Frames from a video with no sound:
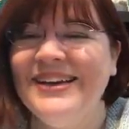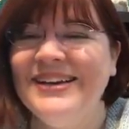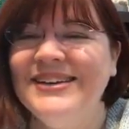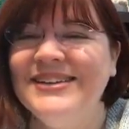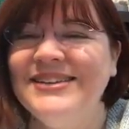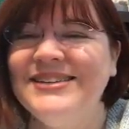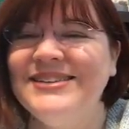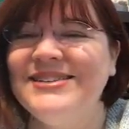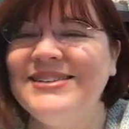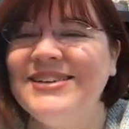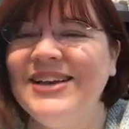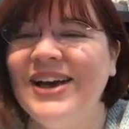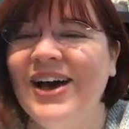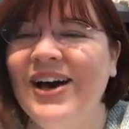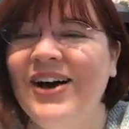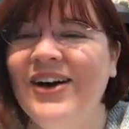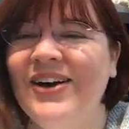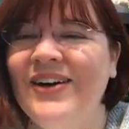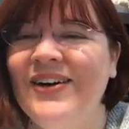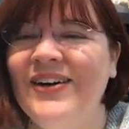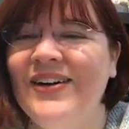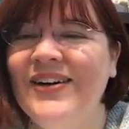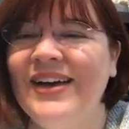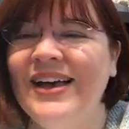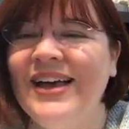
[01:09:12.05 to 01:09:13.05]
so
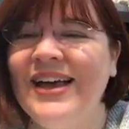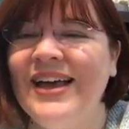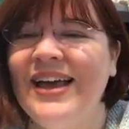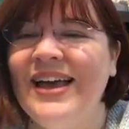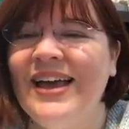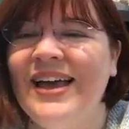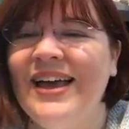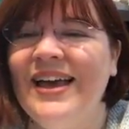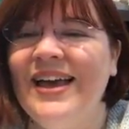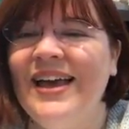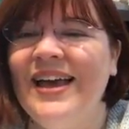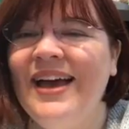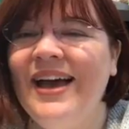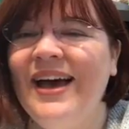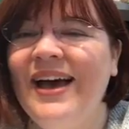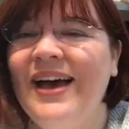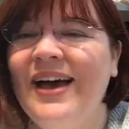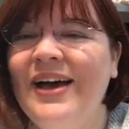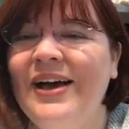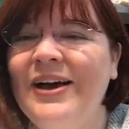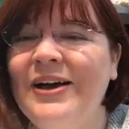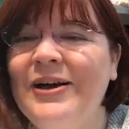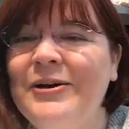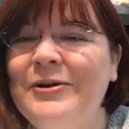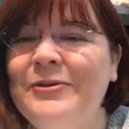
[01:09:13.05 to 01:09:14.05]

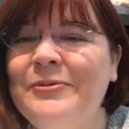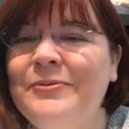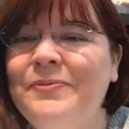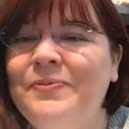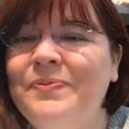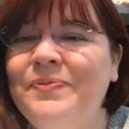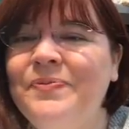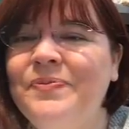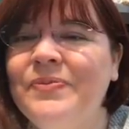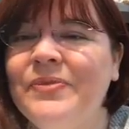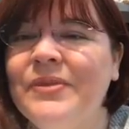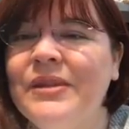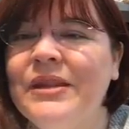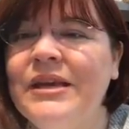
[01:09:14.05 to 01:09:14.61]
um